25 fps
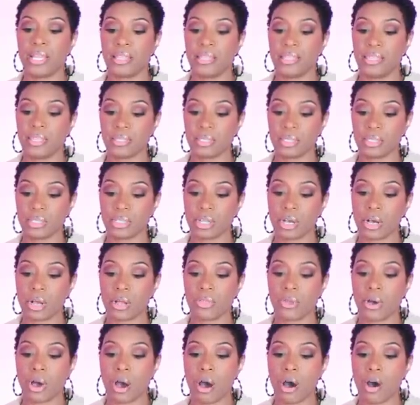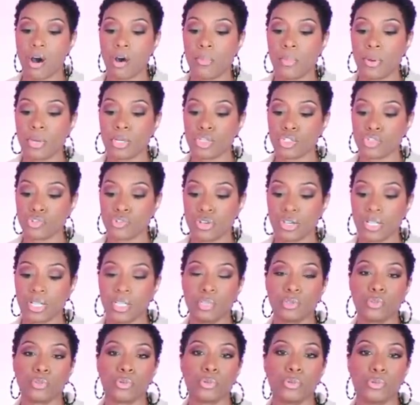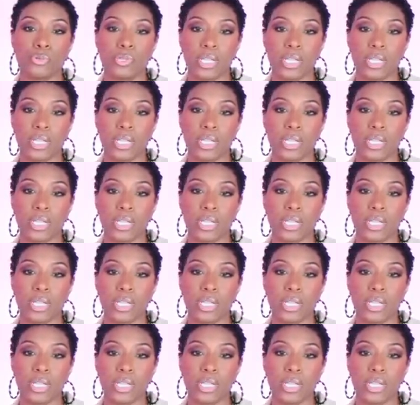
This is called the Alma Shrunken Crew